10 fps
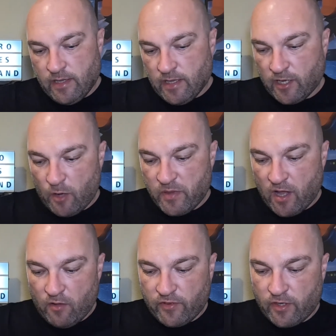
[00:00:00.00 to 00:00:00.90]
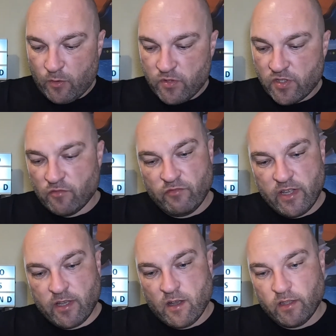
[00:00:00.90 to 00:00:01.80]
A copy of Ghost
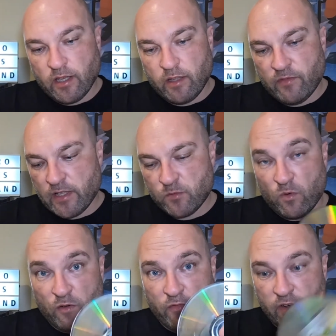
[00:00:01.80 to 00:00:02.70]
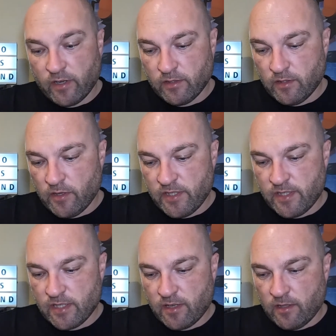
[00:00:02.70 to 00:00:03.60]
Recon Advanced Warfighter. Nice
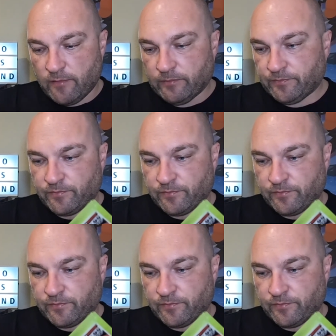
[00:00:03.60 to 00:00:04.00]
disc on it.